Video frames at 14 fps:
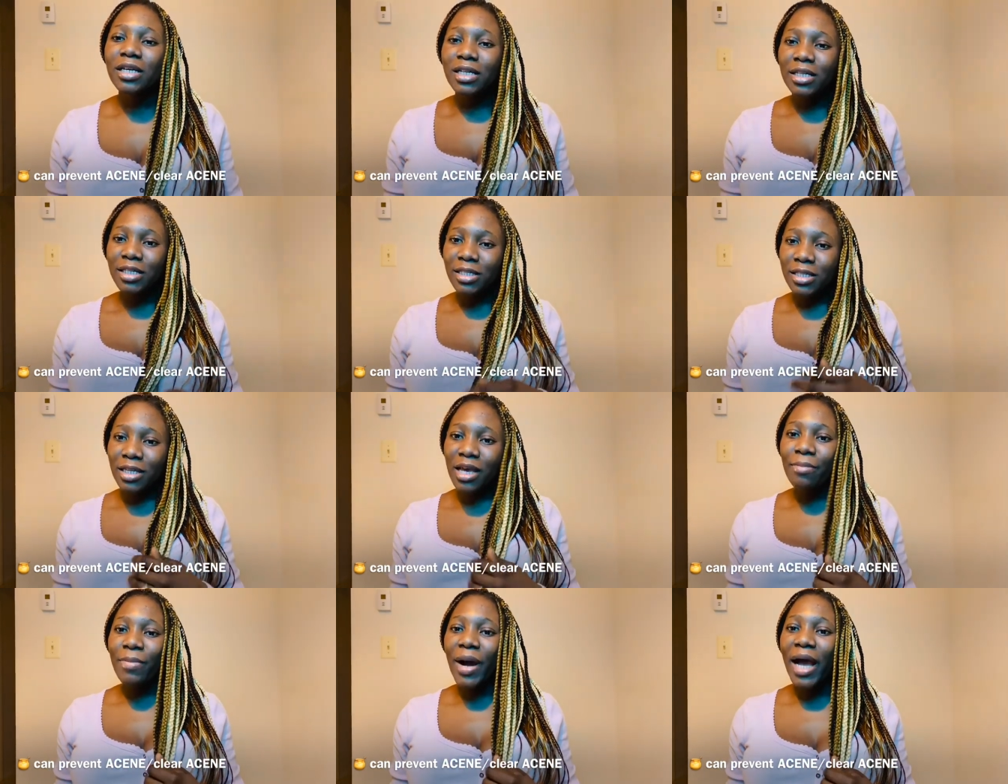
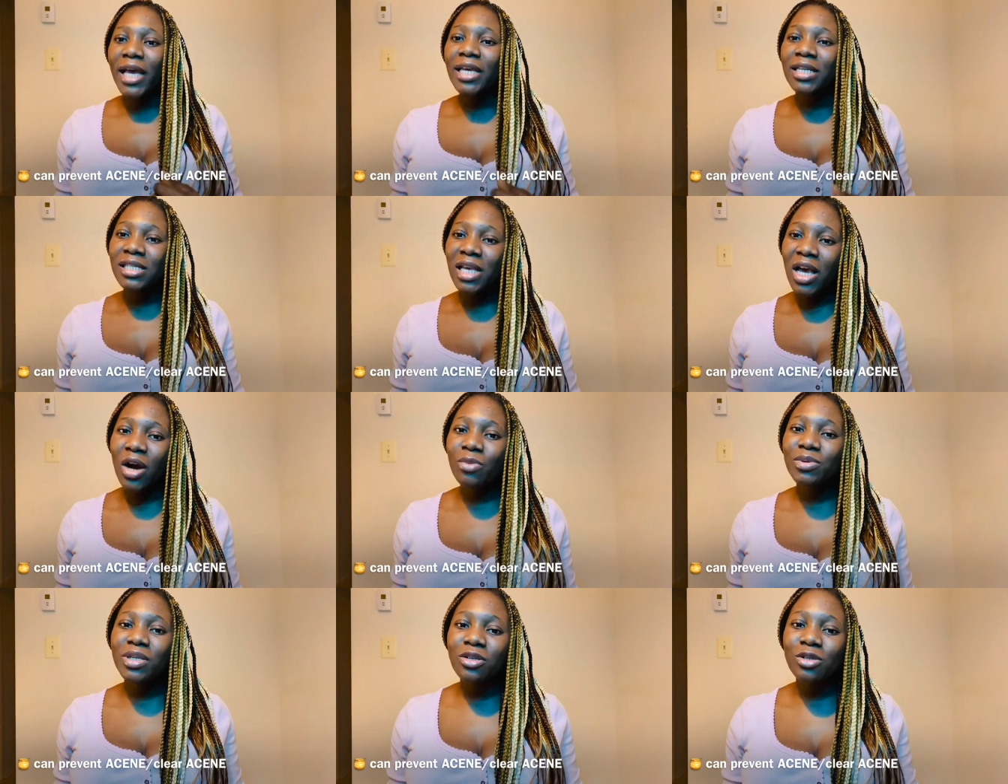Thereby it
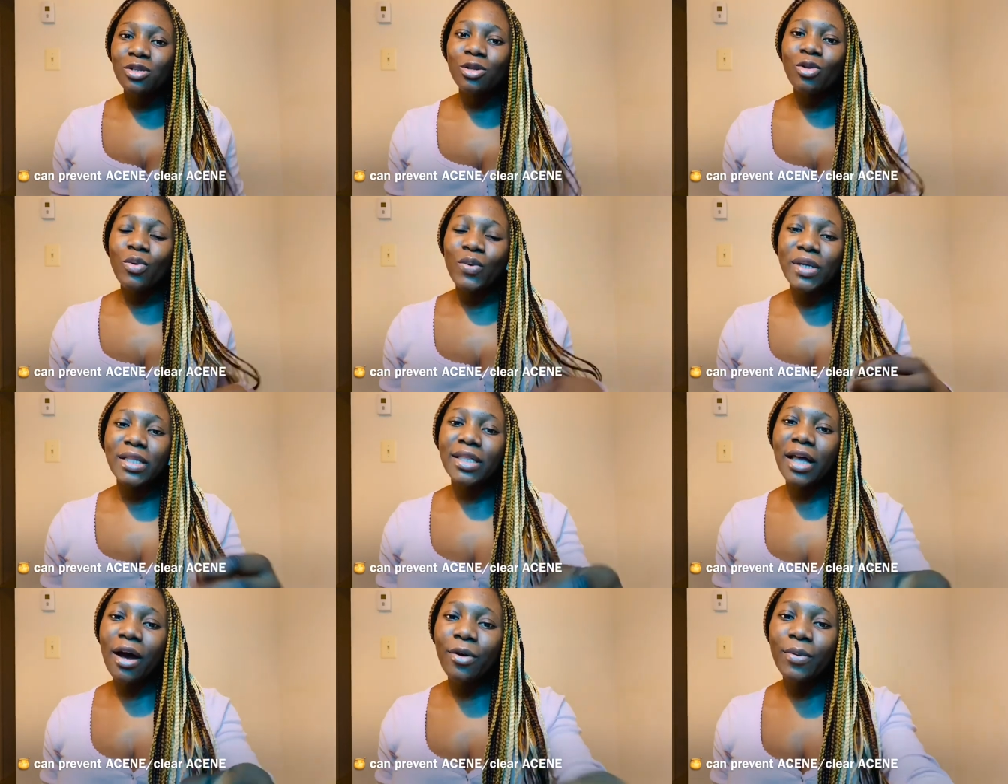helps in slowing
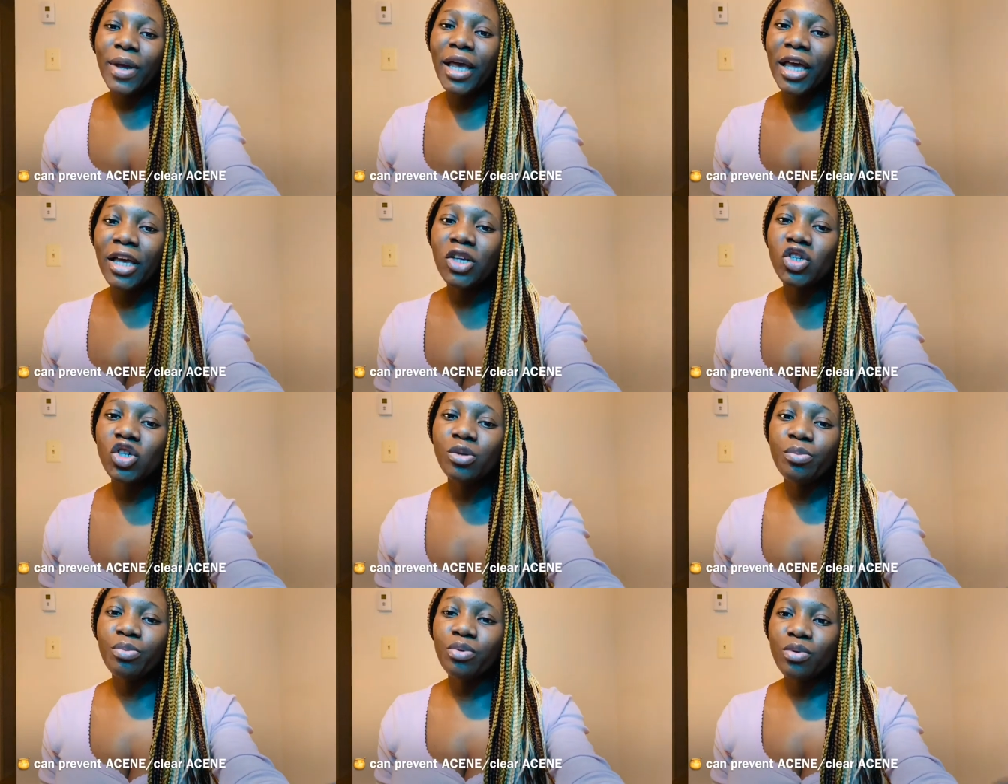down
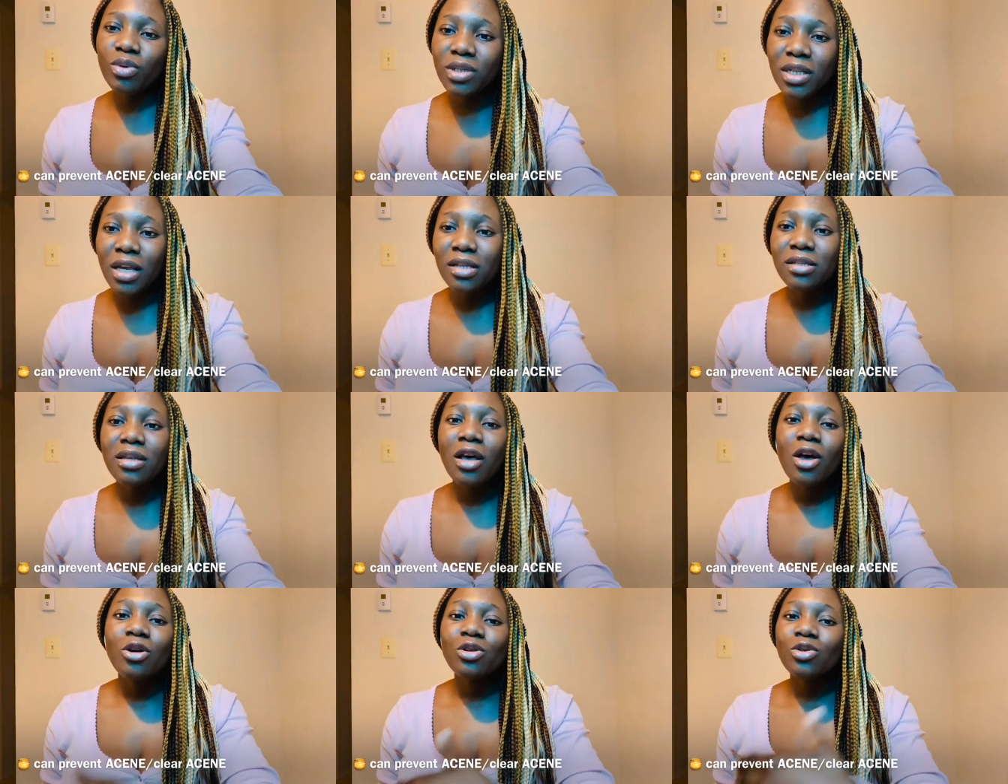aging process.
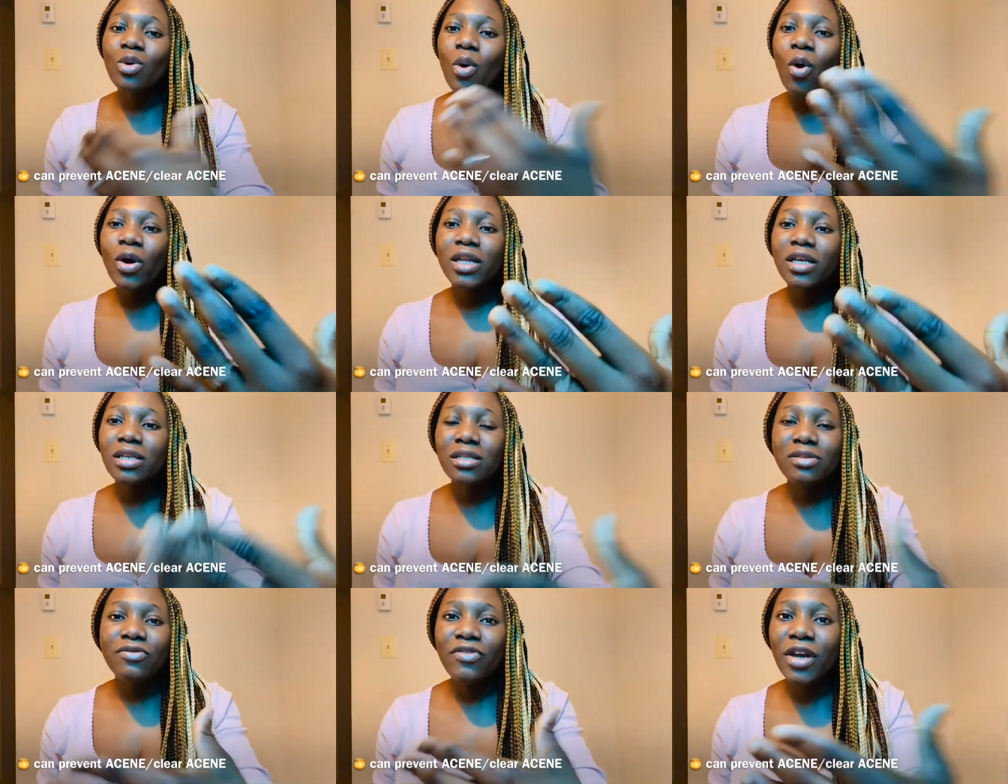So honey
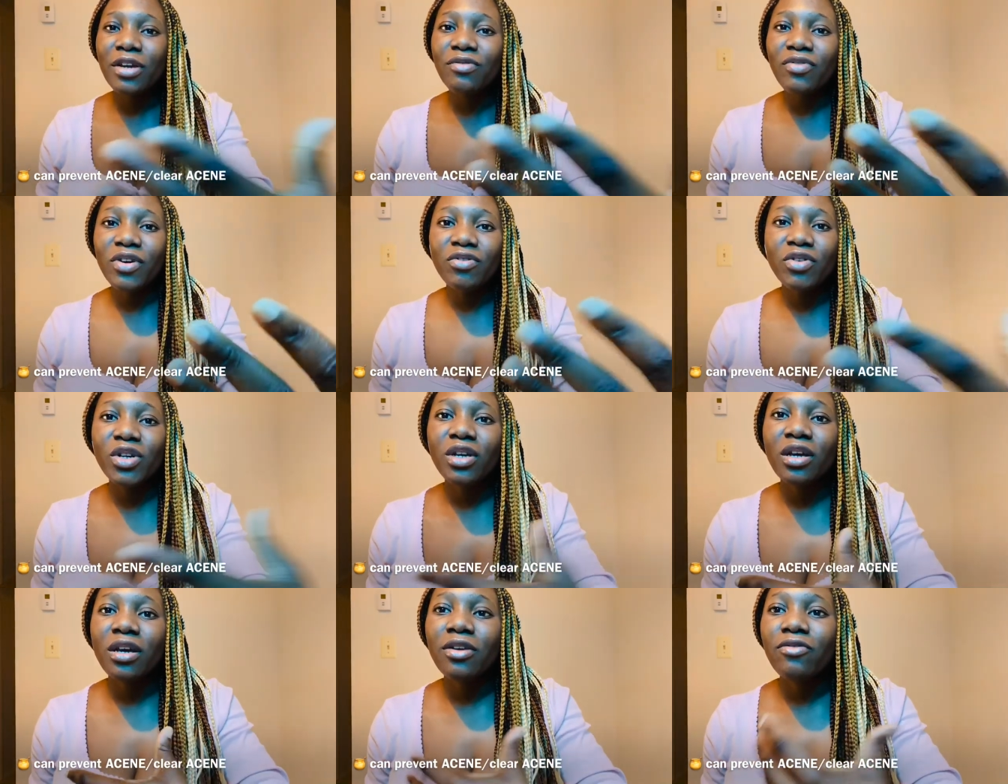is very, very,
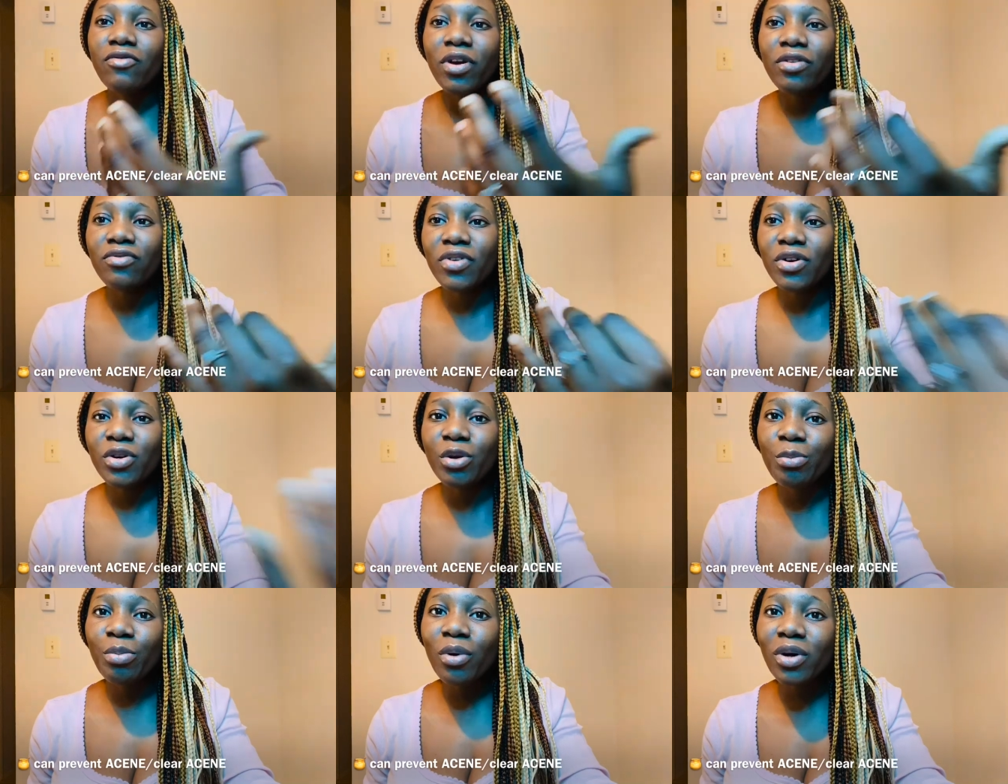very, very
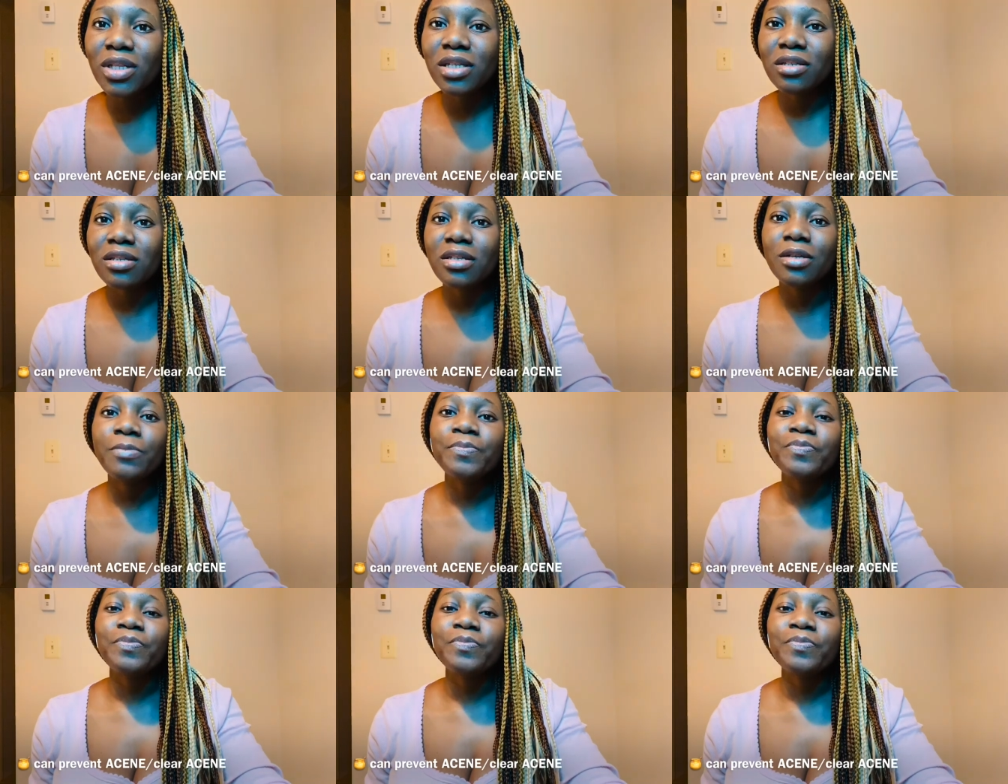important.